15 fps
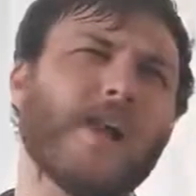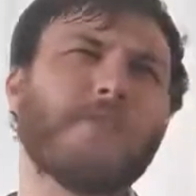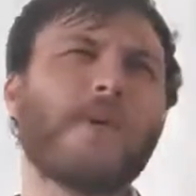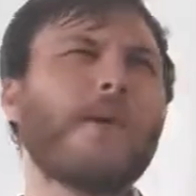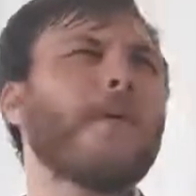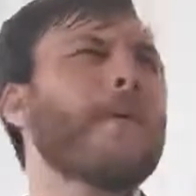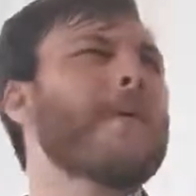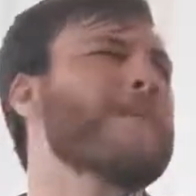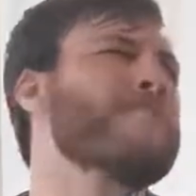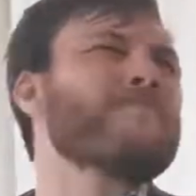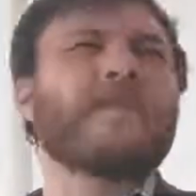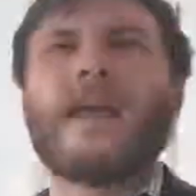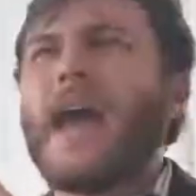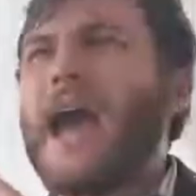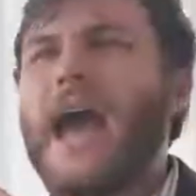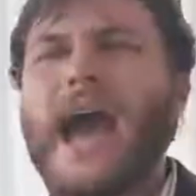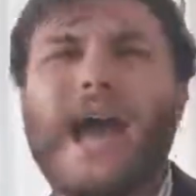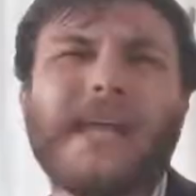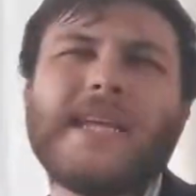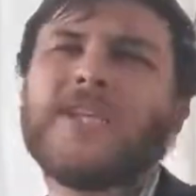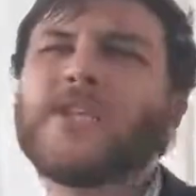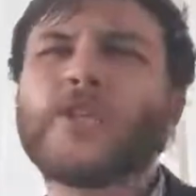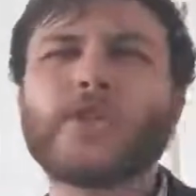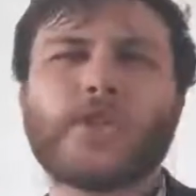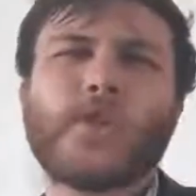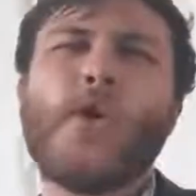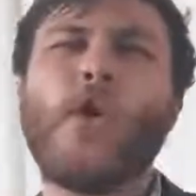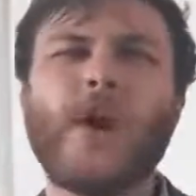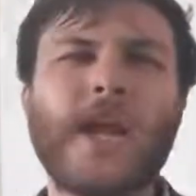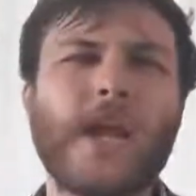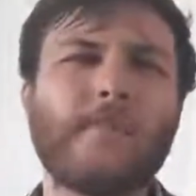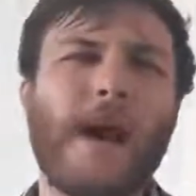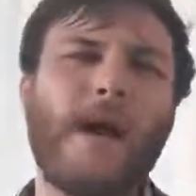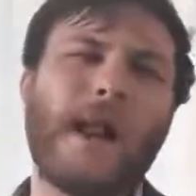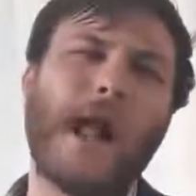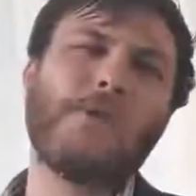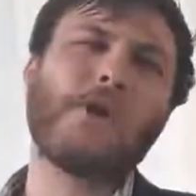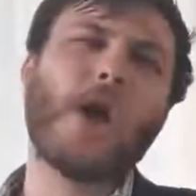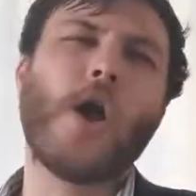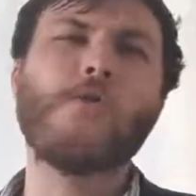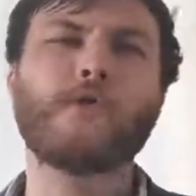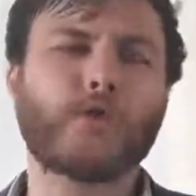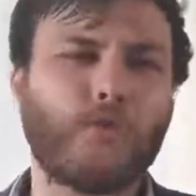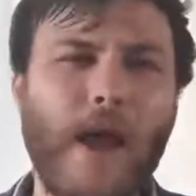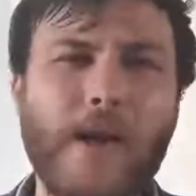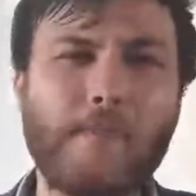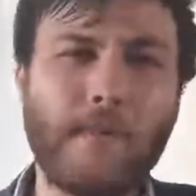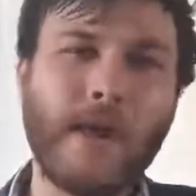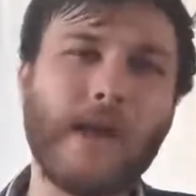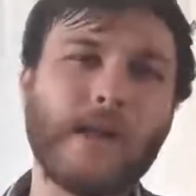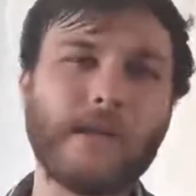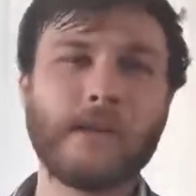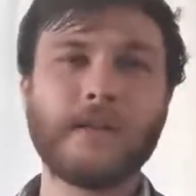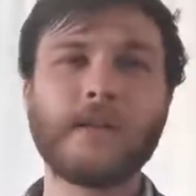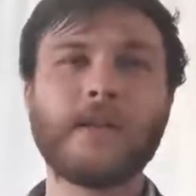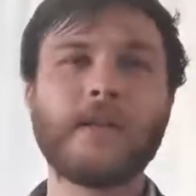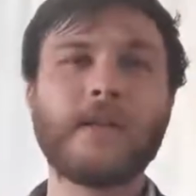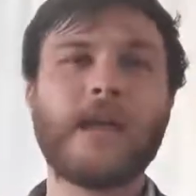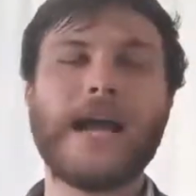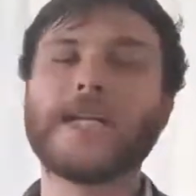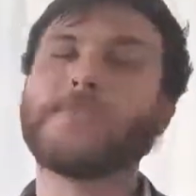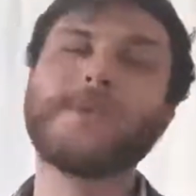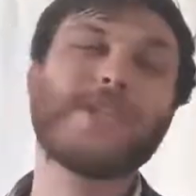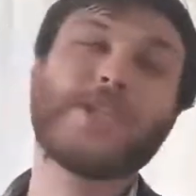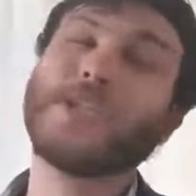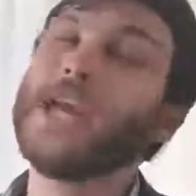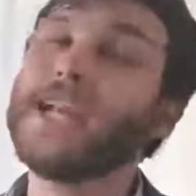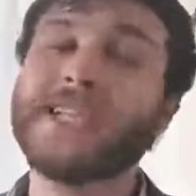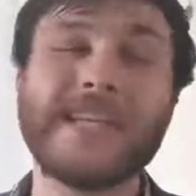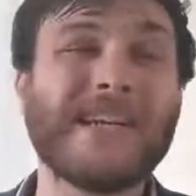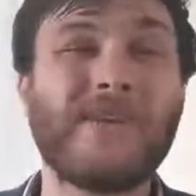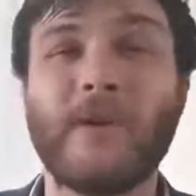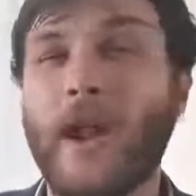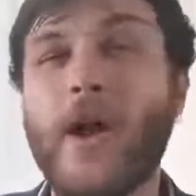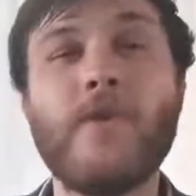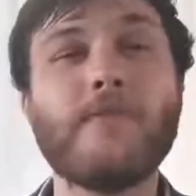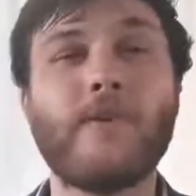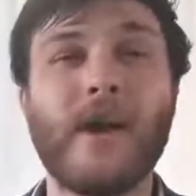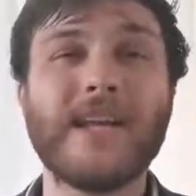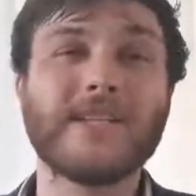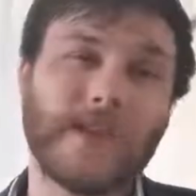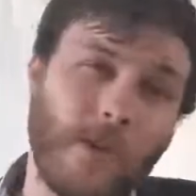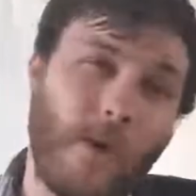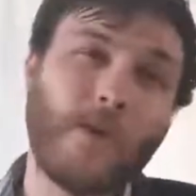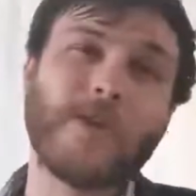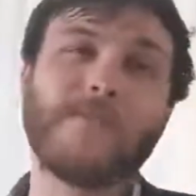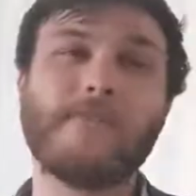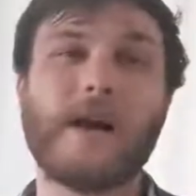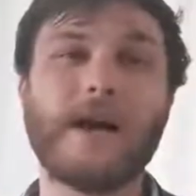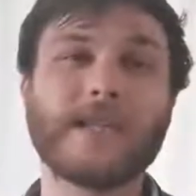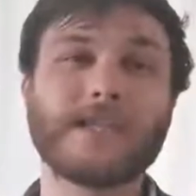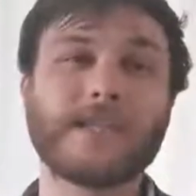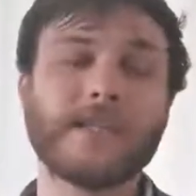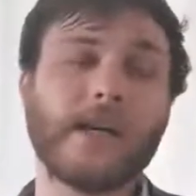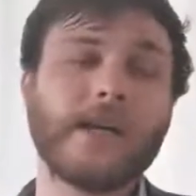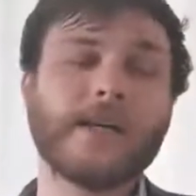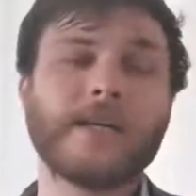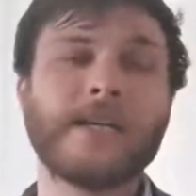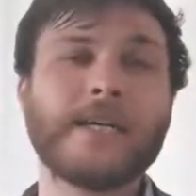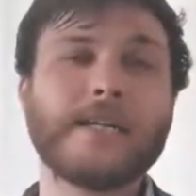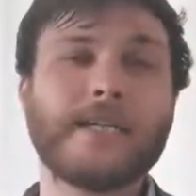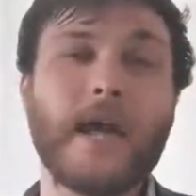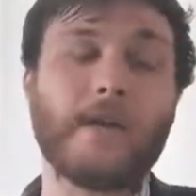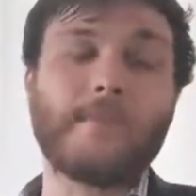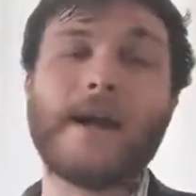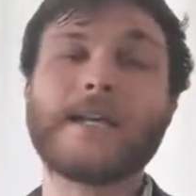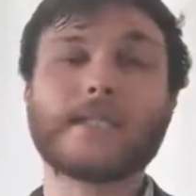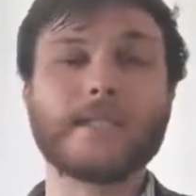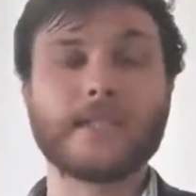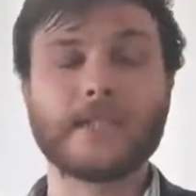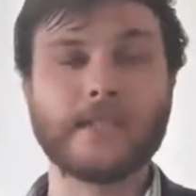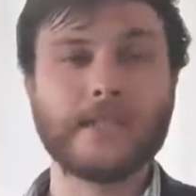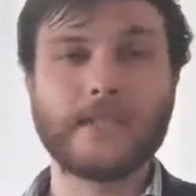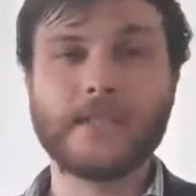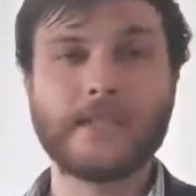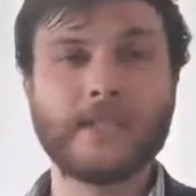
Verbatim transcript: help. And he's just talking about how Coach Red Pill has been shitting all over his lord and master, Dick Masterson.